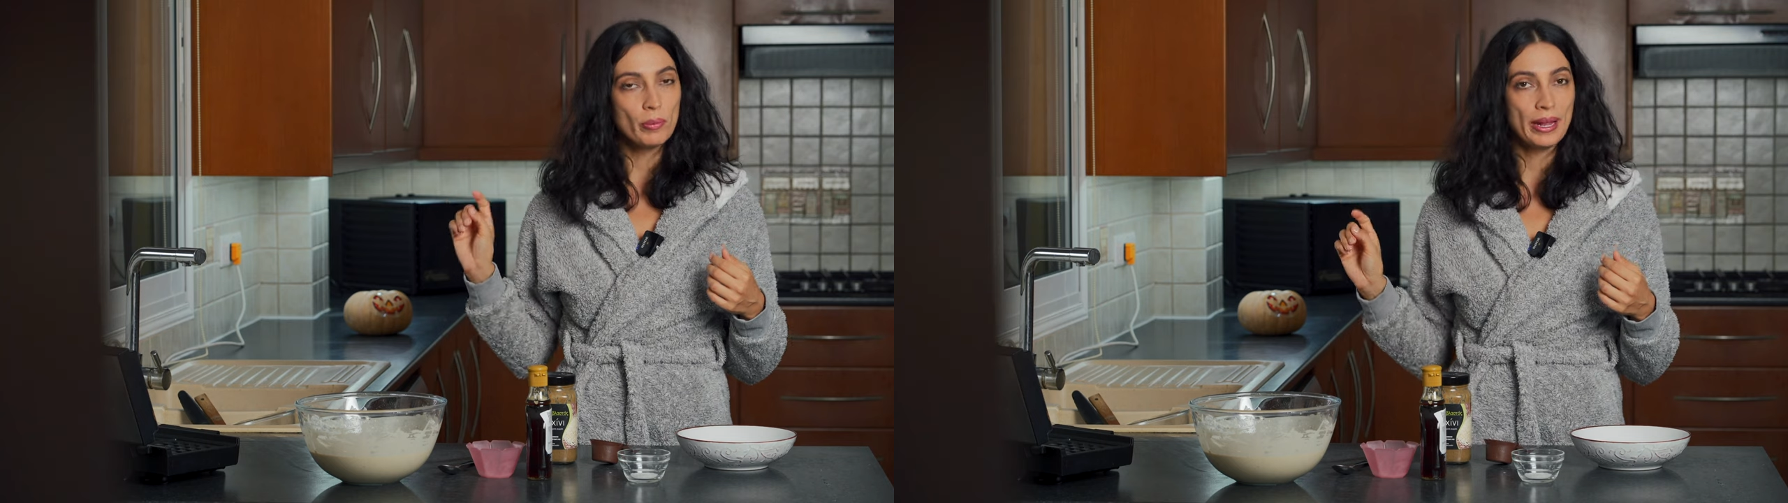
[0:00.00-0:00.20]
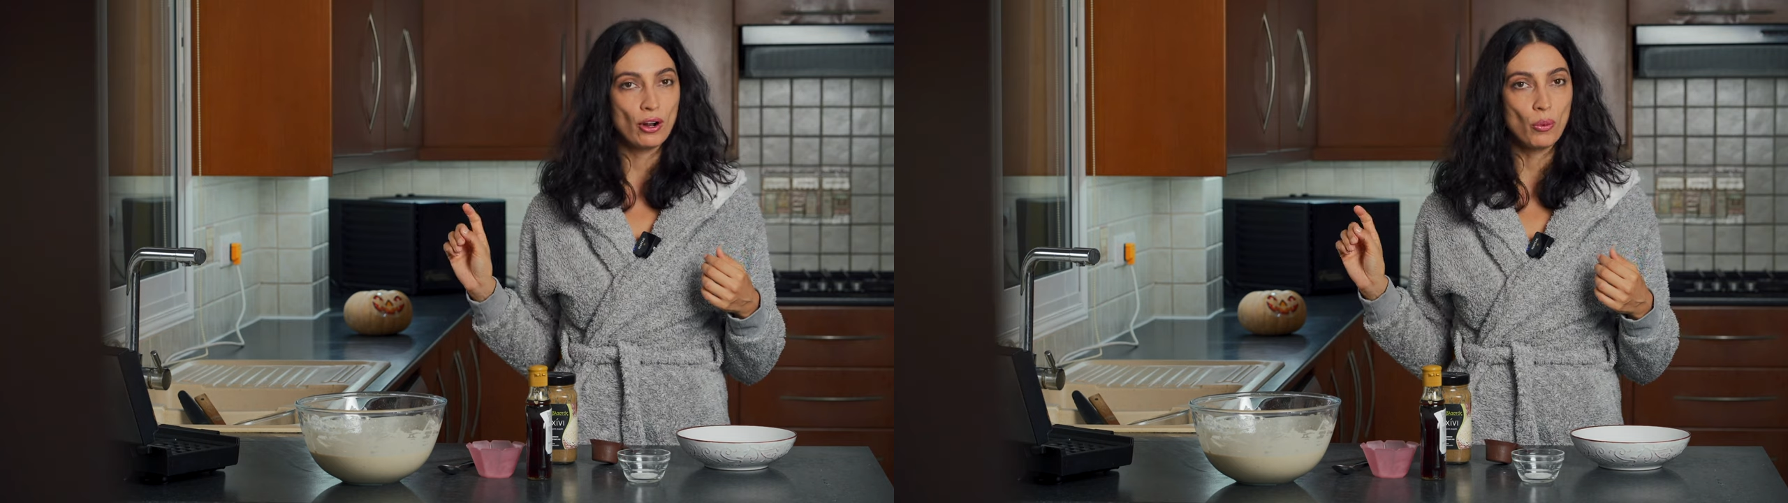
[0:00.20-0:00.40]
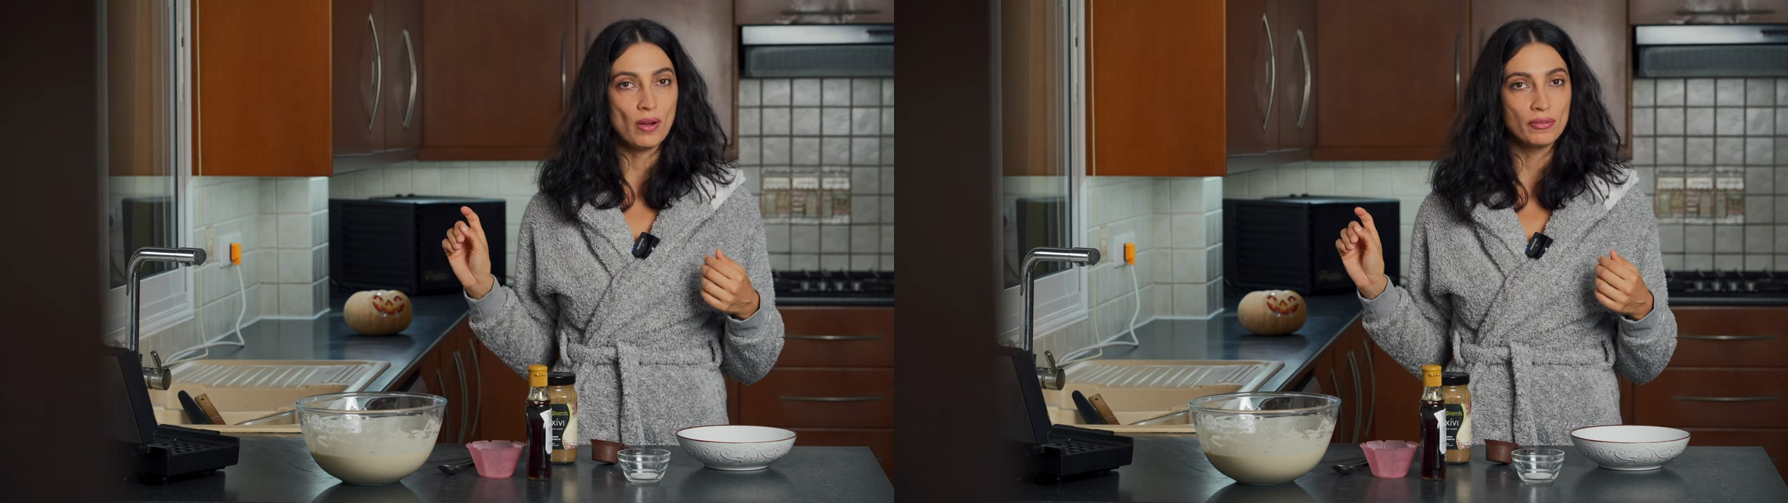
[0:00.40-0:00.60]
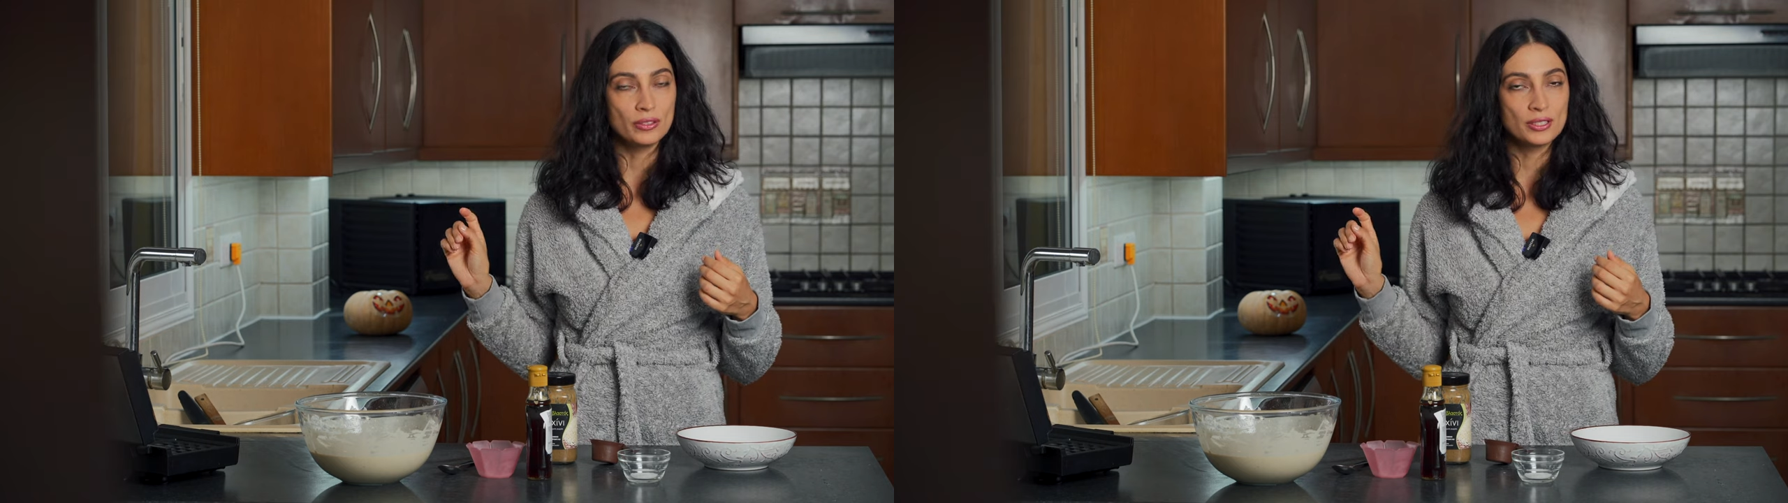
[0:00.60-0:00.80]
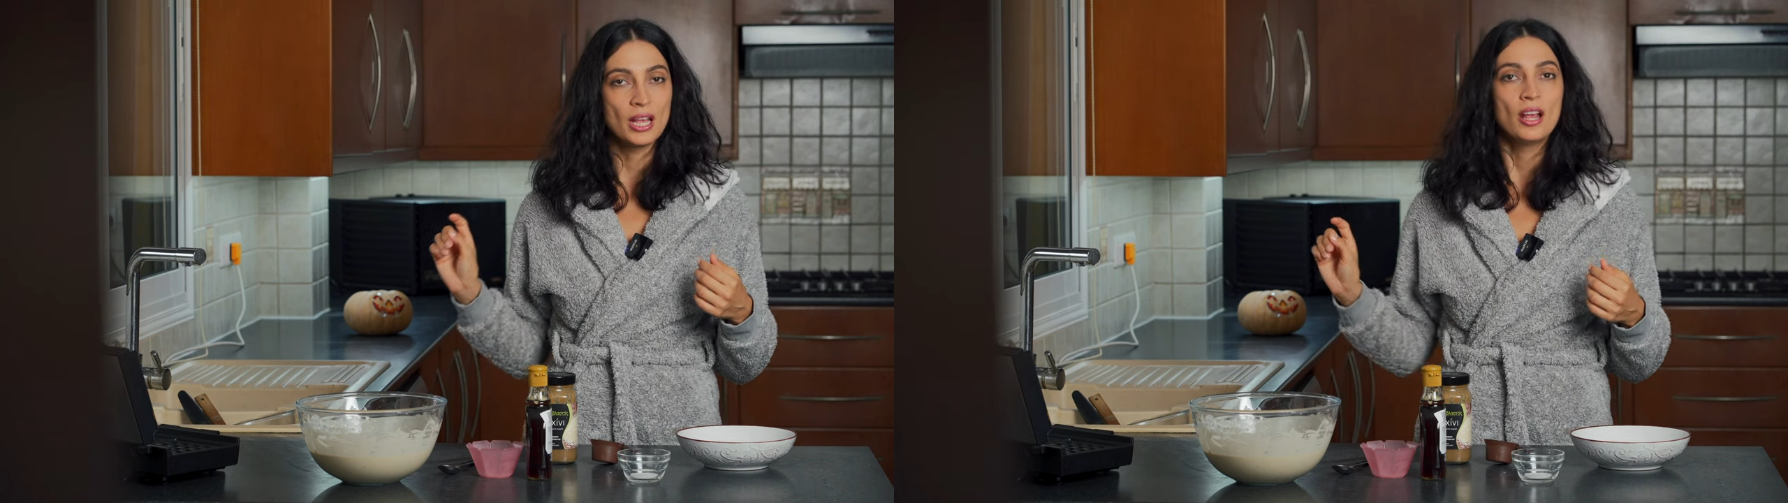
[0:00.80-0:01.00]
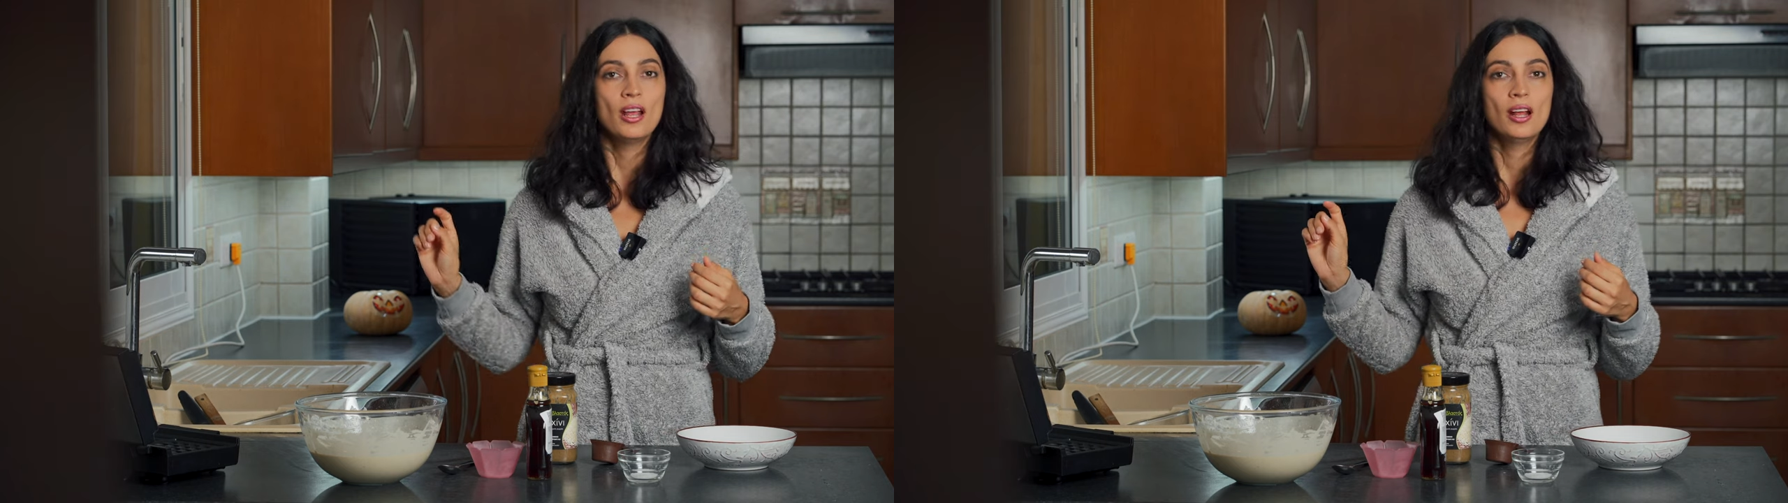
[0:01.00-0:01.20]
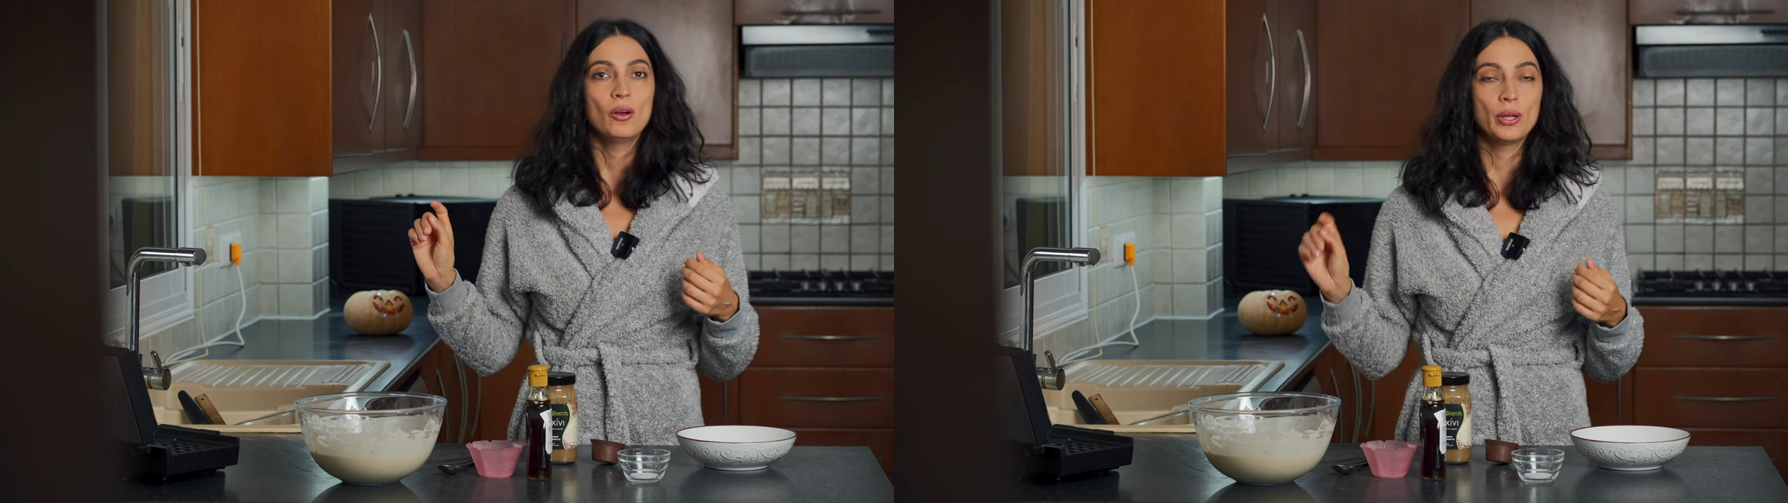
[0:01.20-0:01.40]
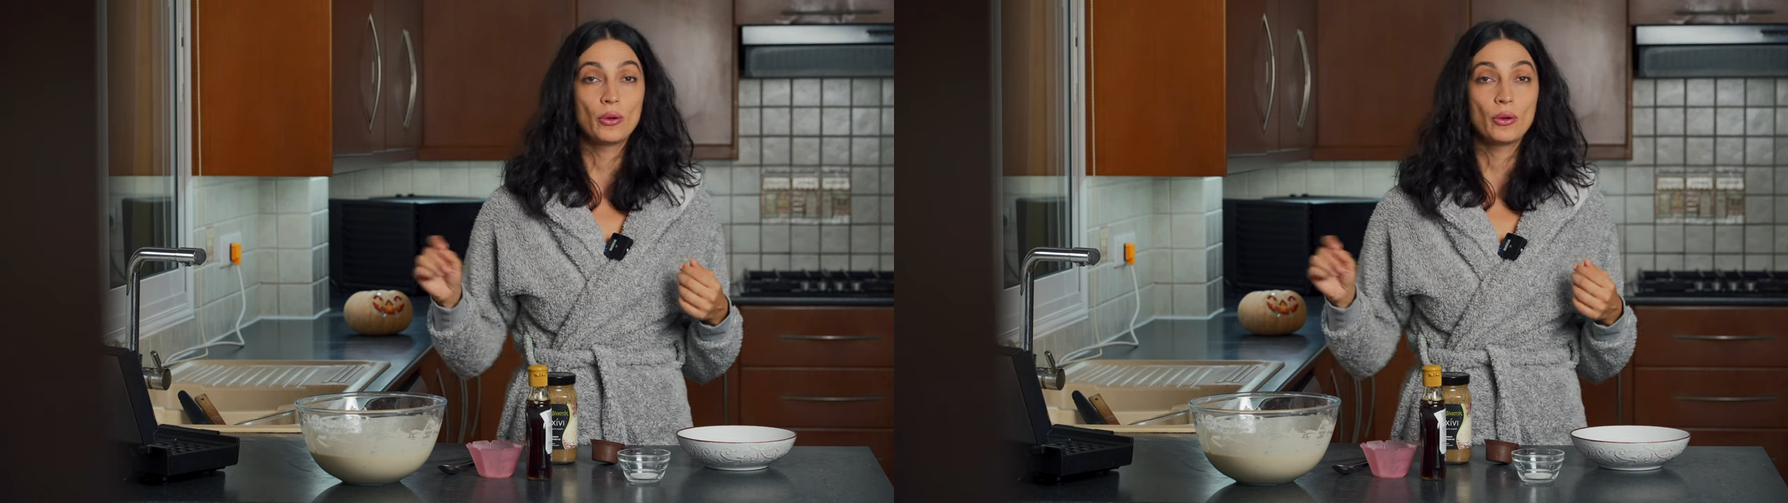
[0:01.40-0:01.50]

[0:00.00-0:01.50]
we make our waffles, we